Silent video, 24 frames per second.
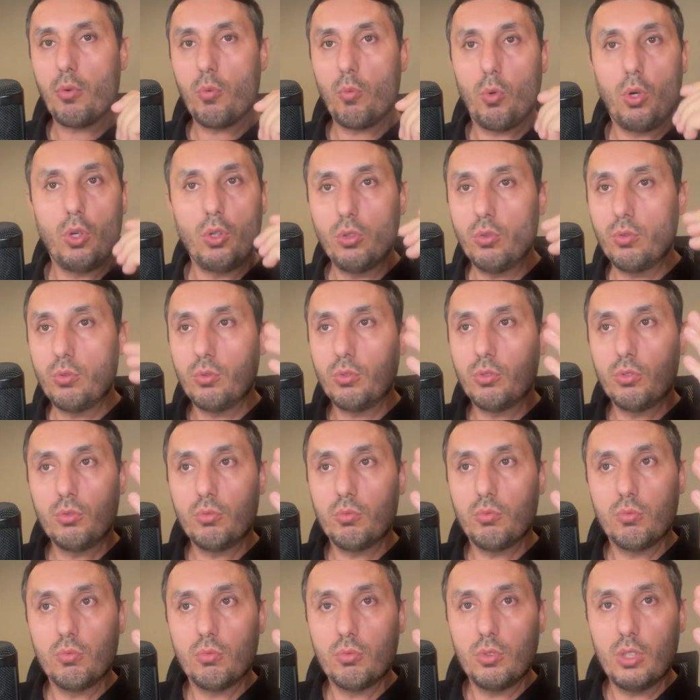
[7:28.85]
Well,
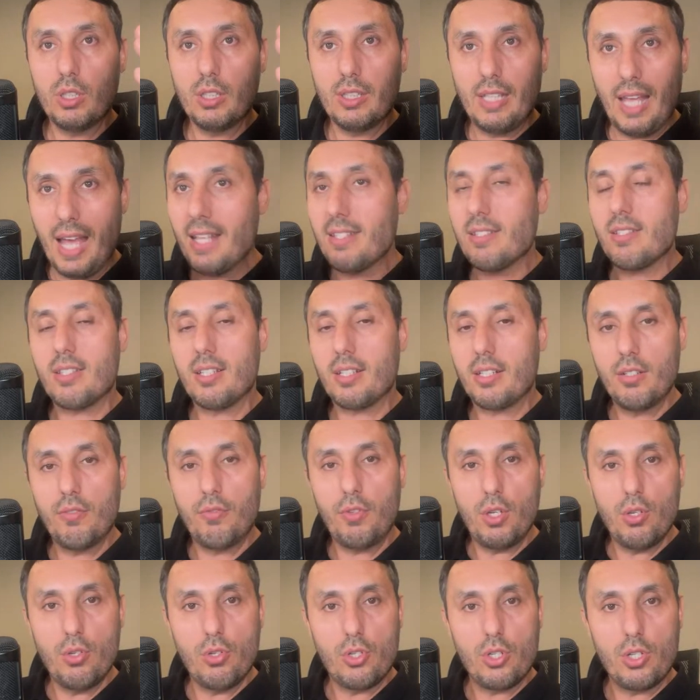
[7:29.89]
that's the
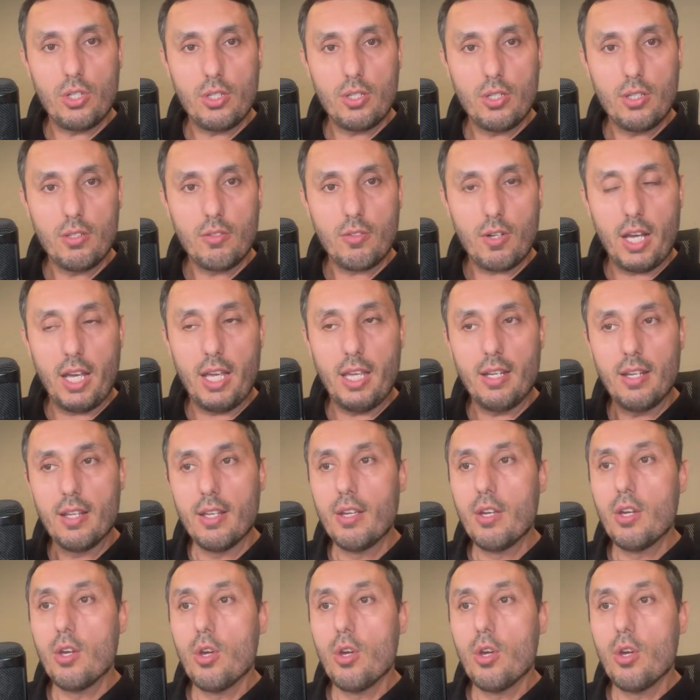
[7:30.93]
confusion, right?